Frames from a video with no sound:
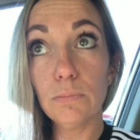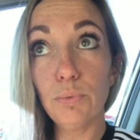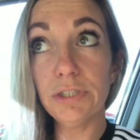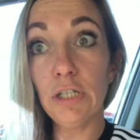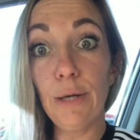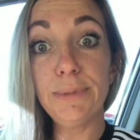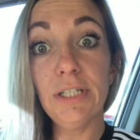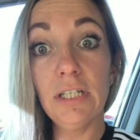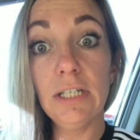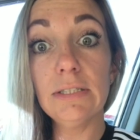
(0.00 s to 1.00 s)
was an
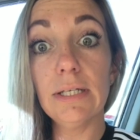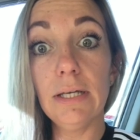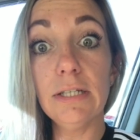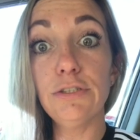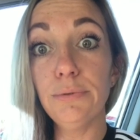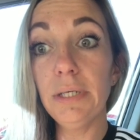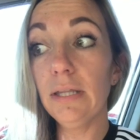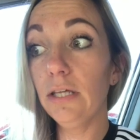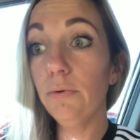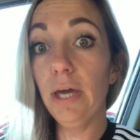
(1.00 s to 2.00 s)
option, and he's like, yes, do
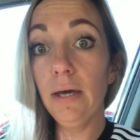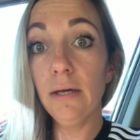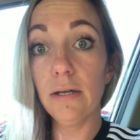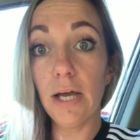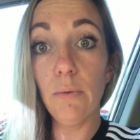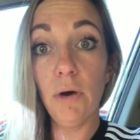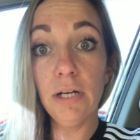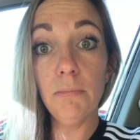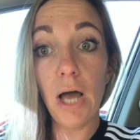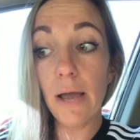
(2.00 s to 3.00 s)
anything you can. I
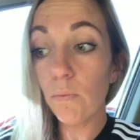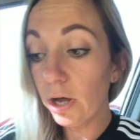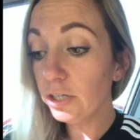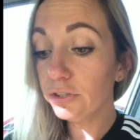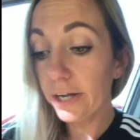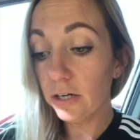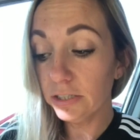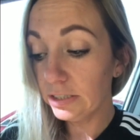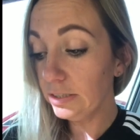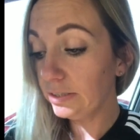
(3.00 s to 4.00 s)
want to try CAR
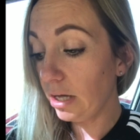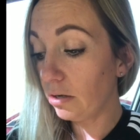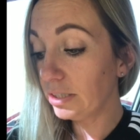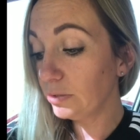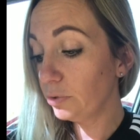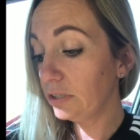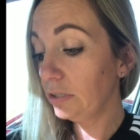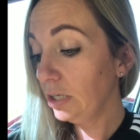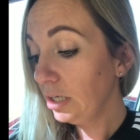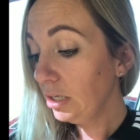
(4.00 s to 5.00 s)
T-cell, because it
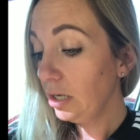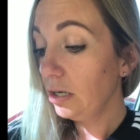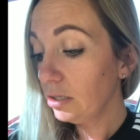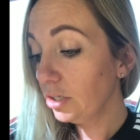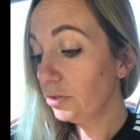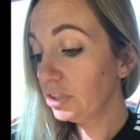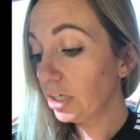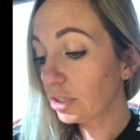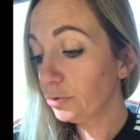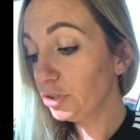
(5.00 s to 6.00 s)
was, you know, the
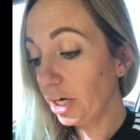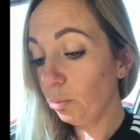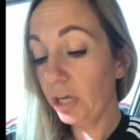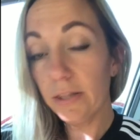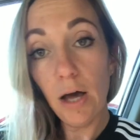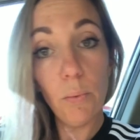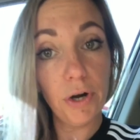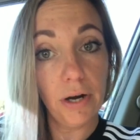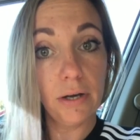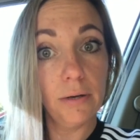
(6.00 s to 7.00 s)
doctor was trying to make that
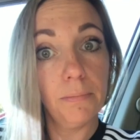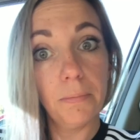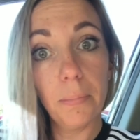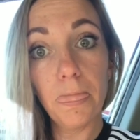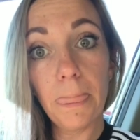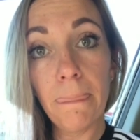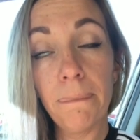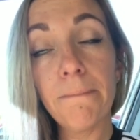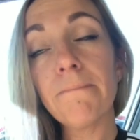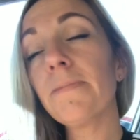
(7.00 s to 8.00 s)
work.
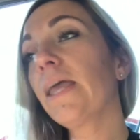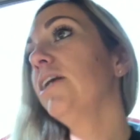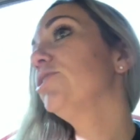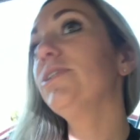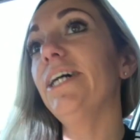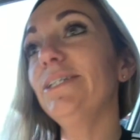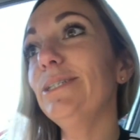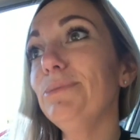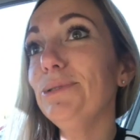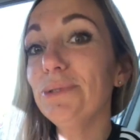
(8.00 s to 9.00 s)
So Sylas
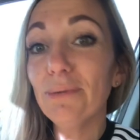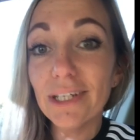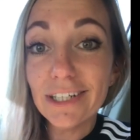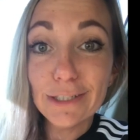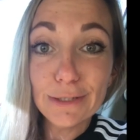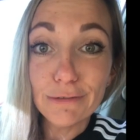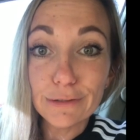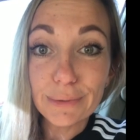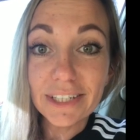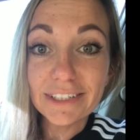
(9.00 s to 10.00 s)
has been doing radiation
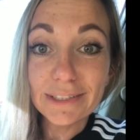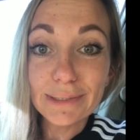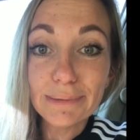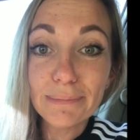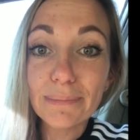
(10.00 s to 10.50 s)
for weeks,